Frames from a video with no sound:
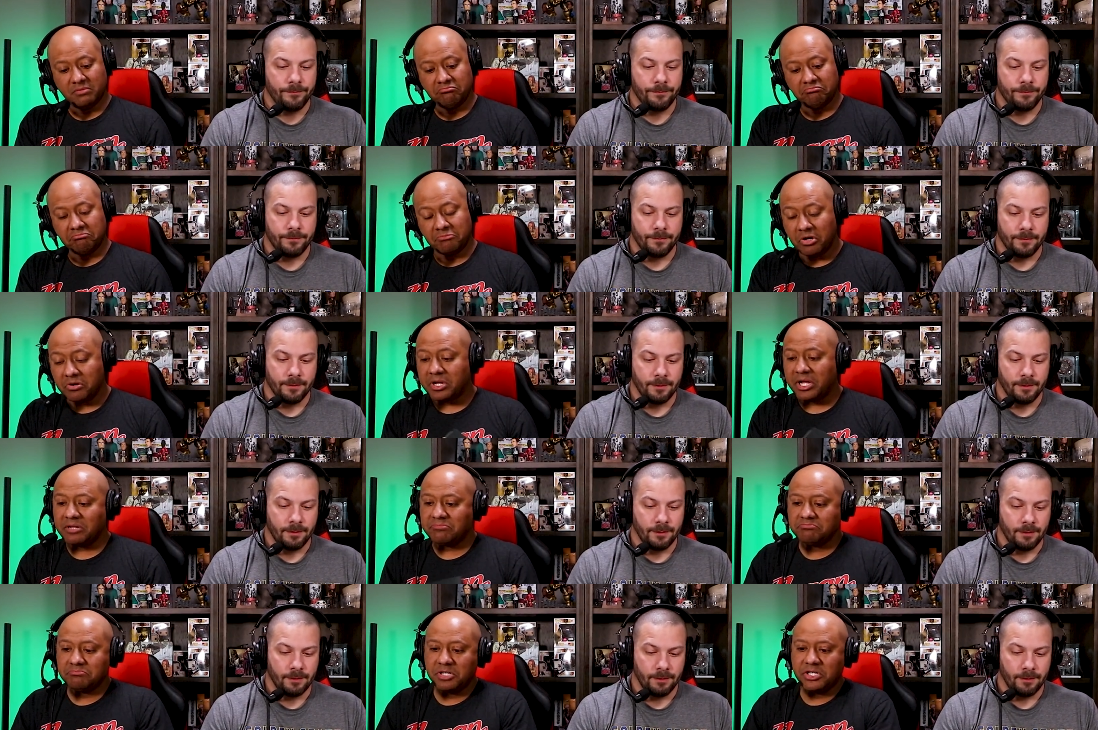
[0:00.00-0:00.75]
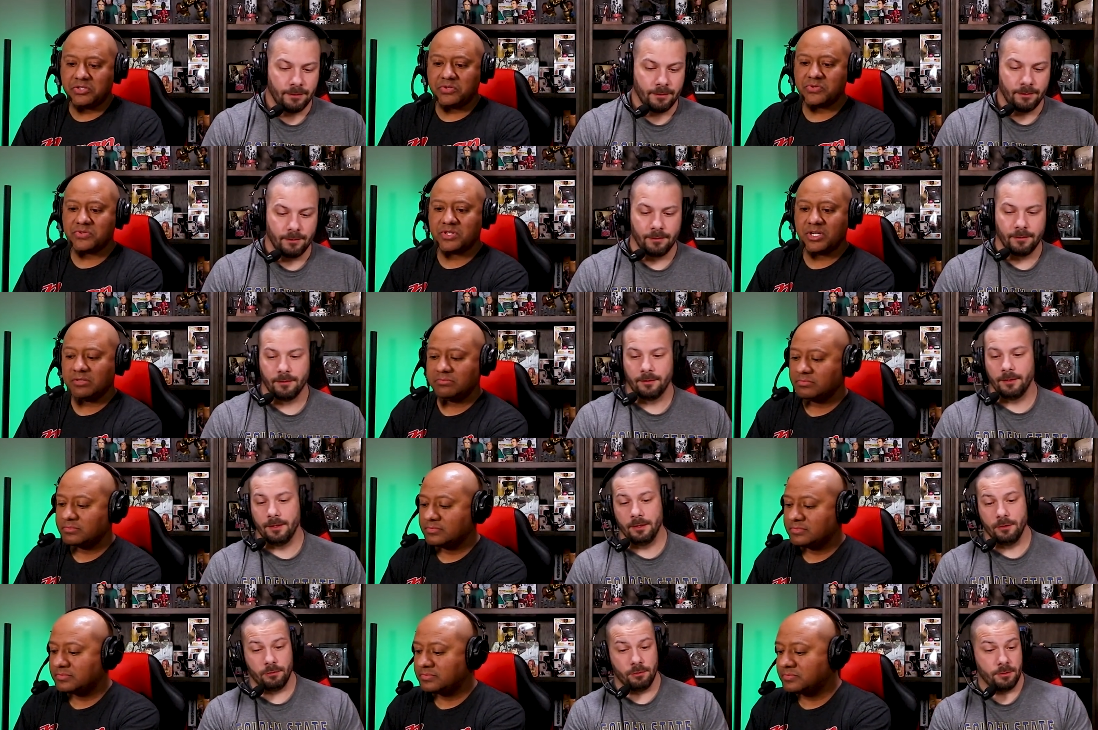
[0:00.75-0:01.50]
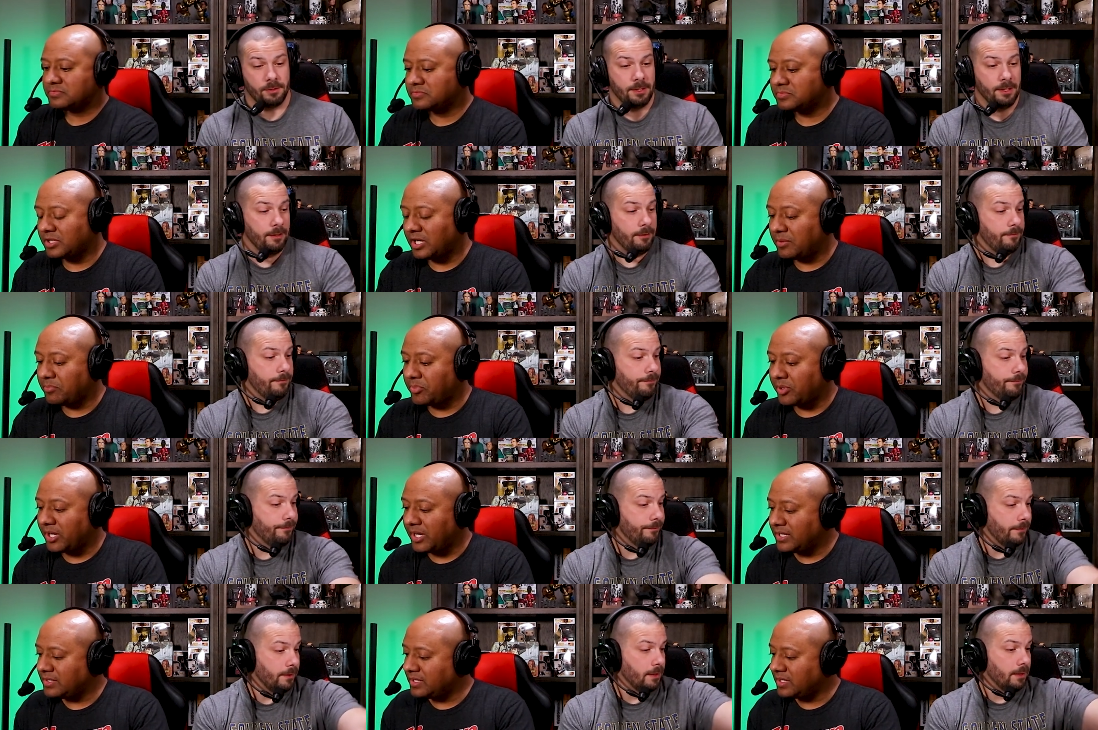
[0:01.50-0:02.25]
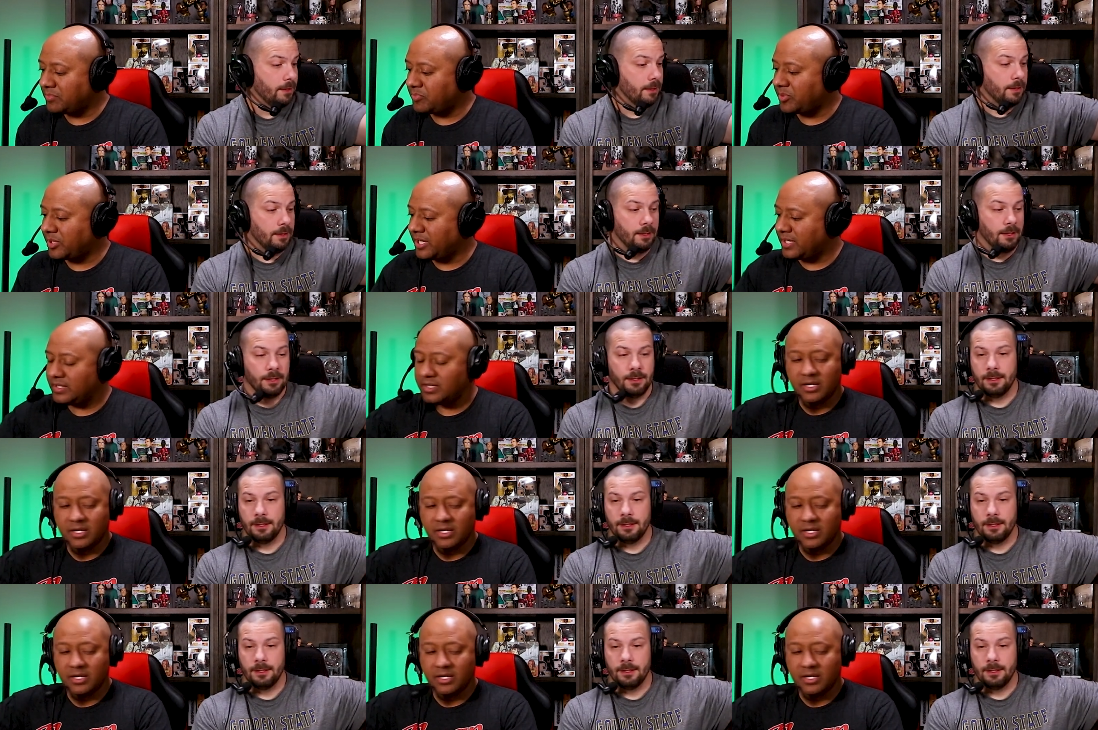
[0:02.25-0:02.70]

Speaker 1: Okay. Interesting. Interesting. Not bad. Not bad.